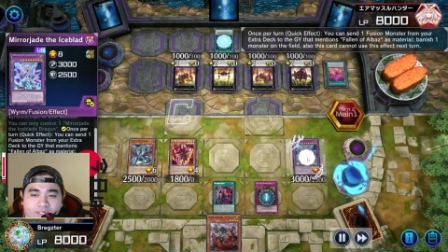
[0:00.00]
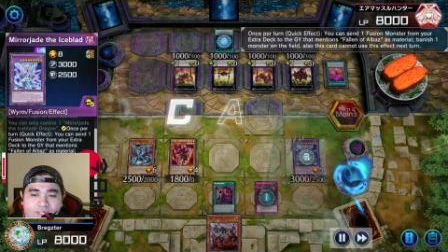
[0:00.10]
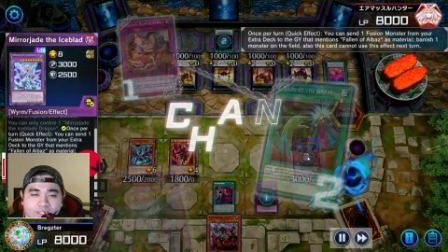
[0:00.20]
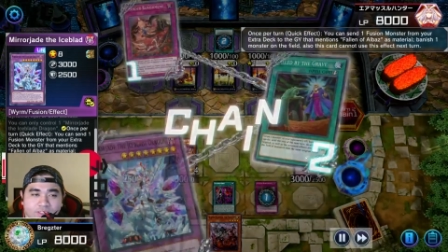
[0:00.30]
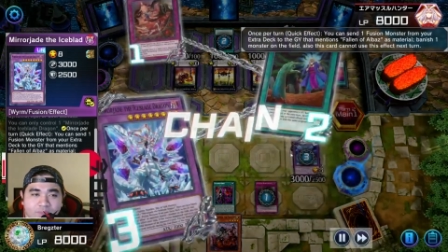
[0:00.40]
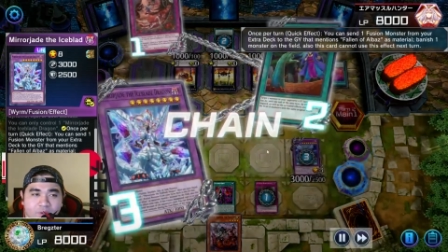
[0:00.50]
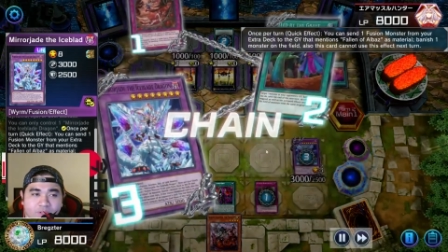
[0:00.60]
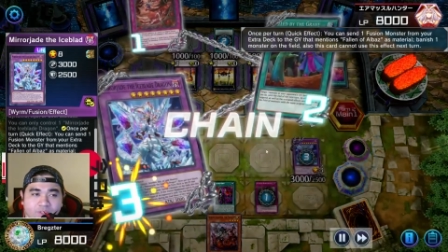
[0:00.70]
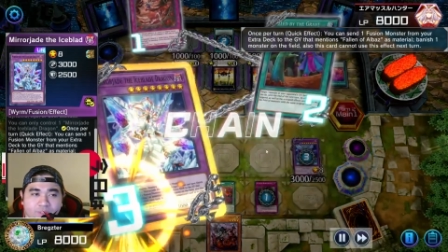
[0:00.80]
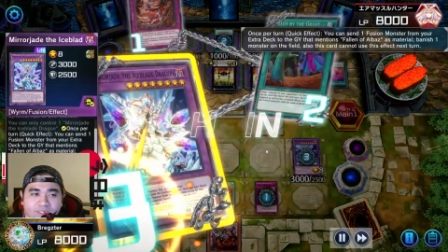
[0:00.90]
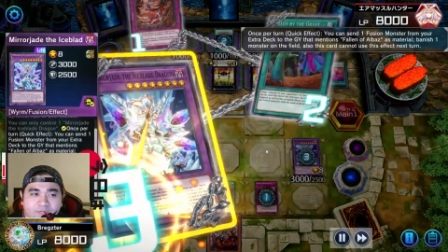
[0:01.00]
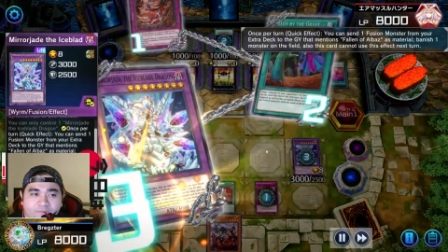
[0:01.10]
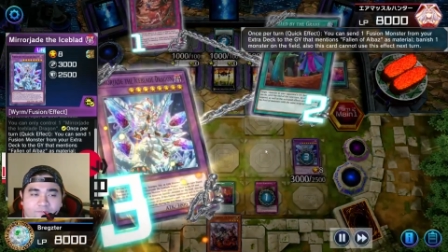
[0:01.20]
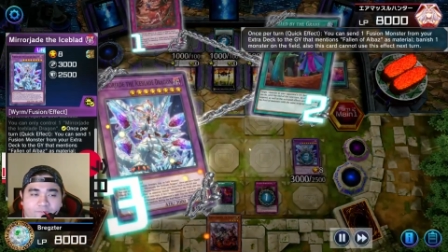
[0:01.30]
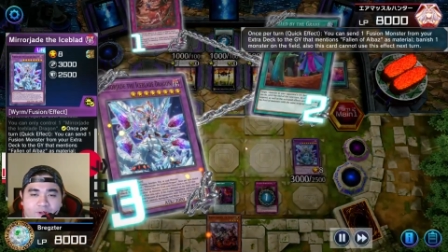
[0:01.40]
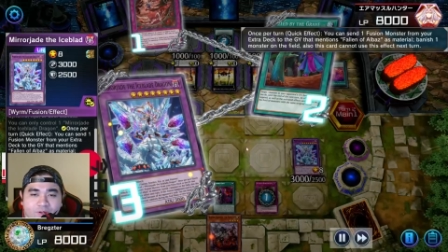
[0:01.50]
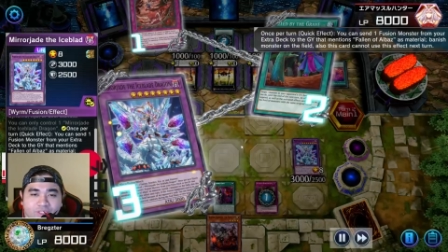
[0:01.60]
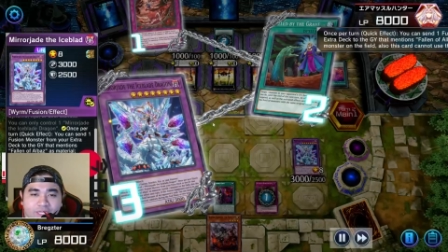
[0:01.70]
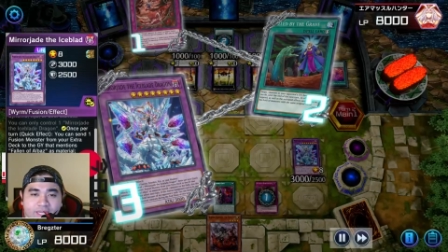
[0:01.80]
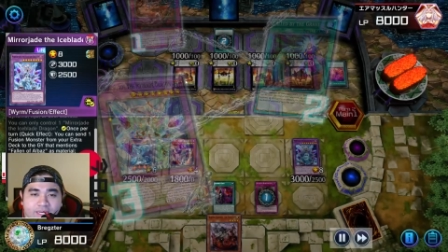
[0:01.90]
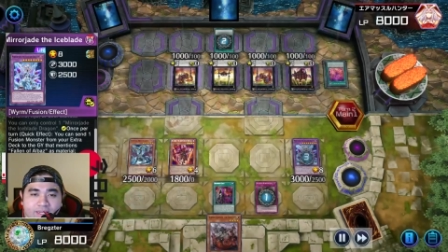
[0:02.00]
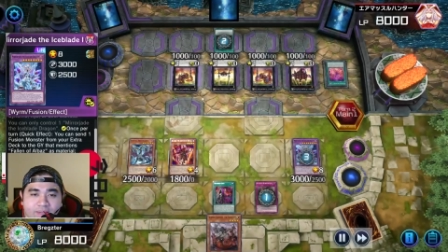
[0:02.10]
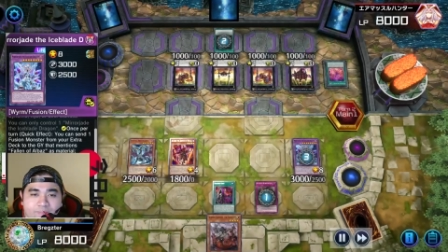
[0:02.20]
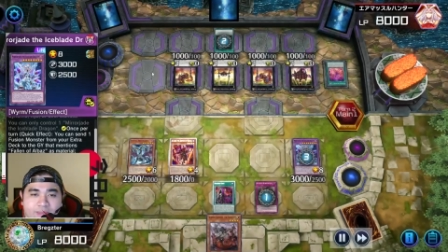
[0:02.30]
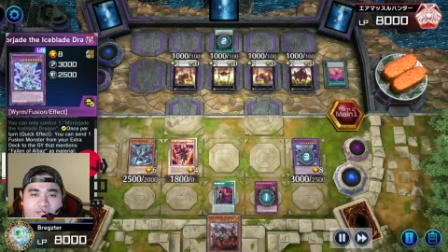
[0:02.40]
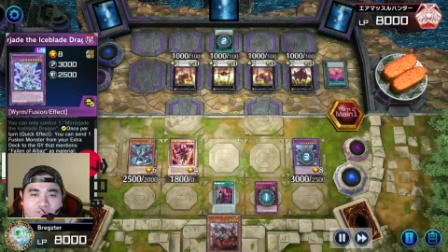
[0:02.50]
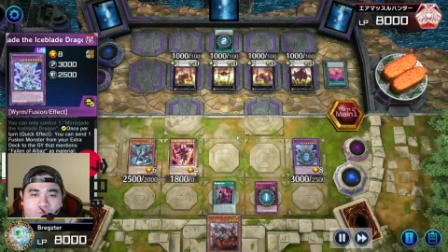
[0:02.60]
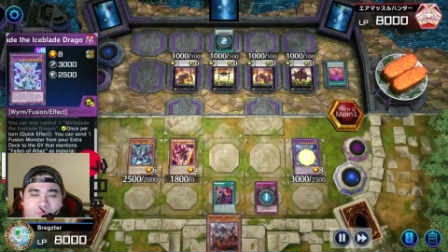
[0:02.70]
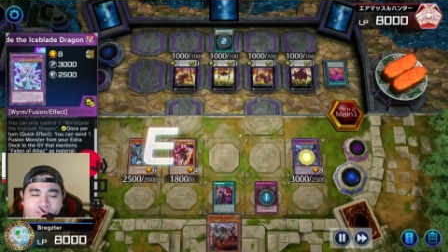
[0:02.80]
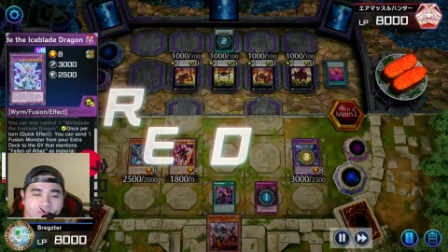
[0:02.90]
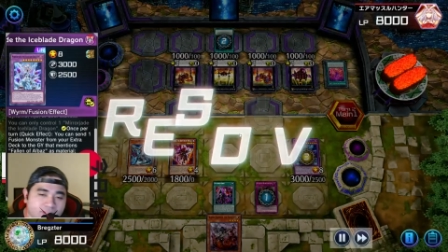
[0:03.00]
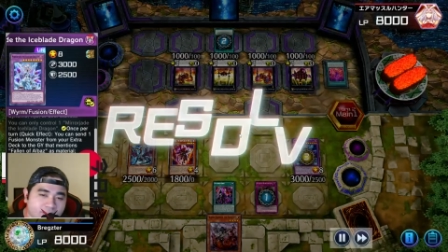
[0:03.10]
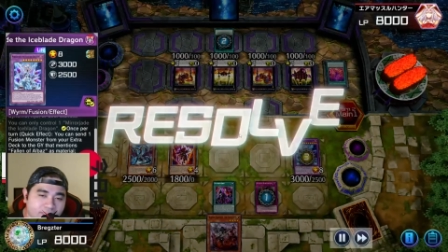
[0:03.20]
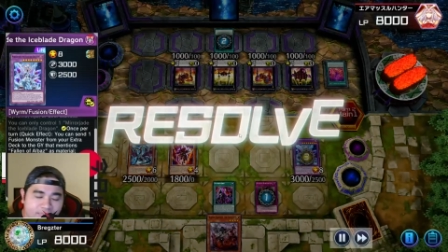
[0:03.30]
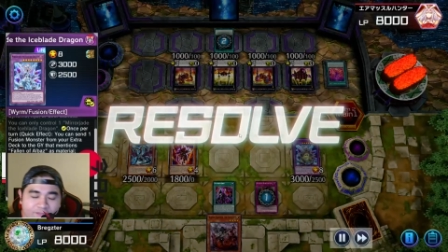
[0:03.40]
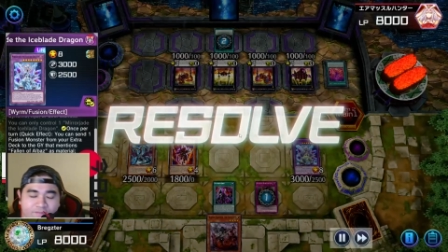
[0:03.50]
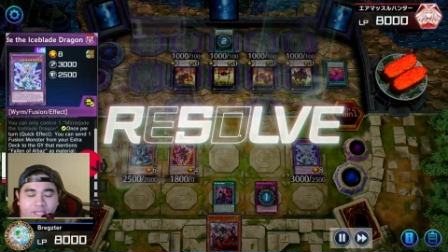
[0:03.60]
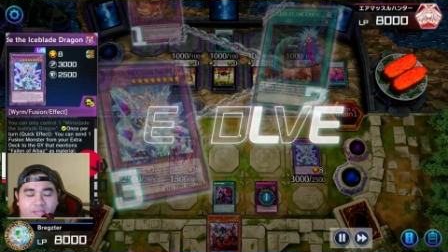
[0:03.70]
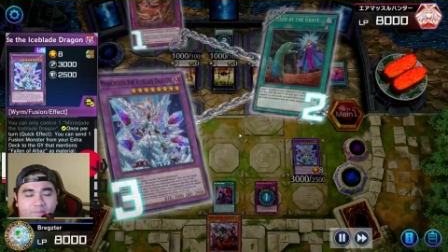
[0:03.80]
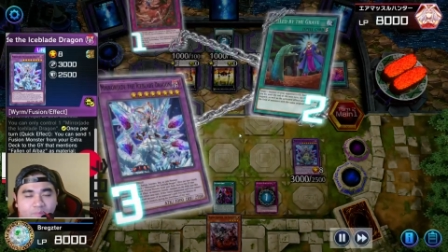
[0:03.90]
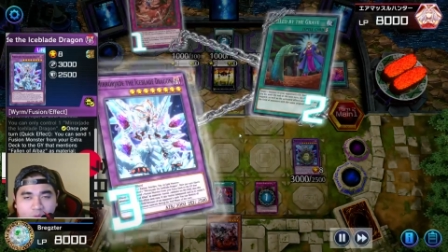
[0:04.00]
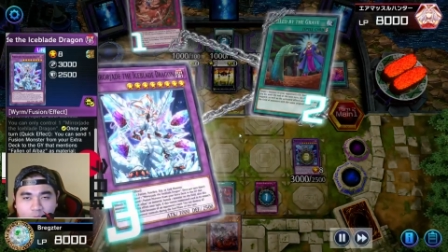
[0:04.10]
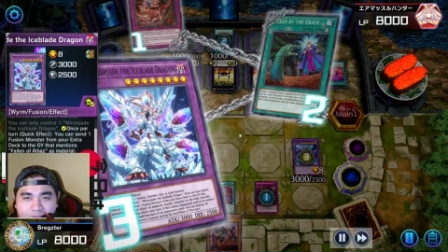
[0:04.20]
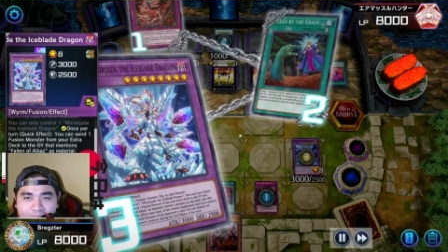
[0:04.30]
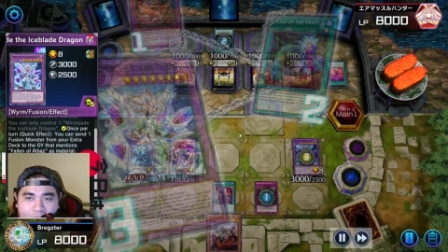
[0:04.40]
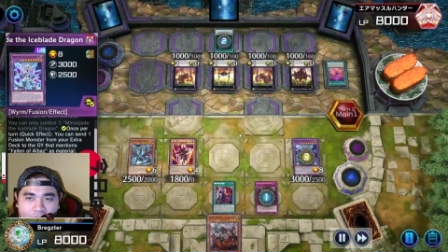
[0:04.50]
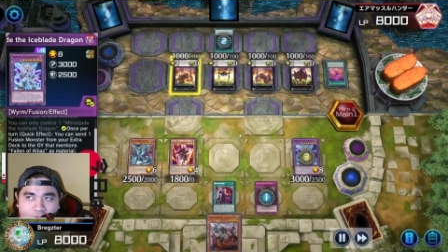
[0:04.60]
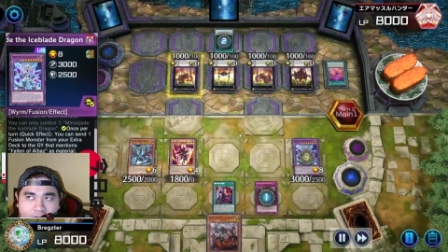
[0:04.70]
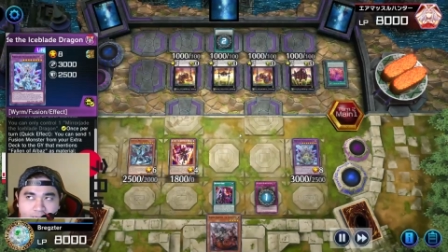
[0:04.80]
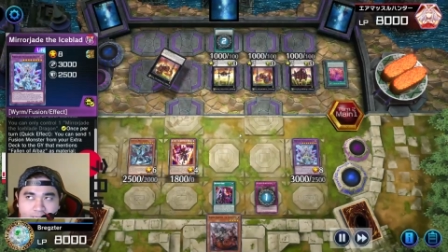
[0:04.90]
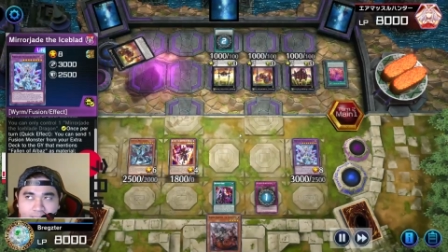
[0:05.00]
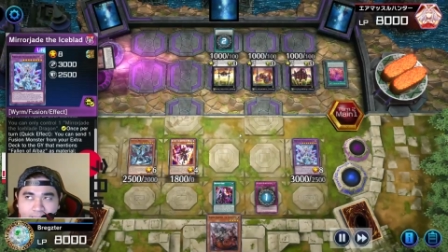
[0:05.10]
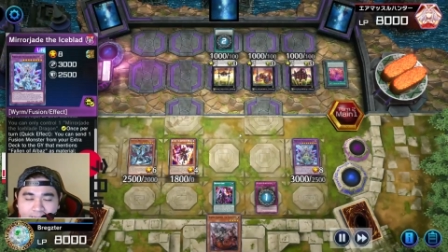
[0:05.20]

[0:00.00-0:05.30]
So my only choice here for Mirror Jade and then banish one, leaving him going for the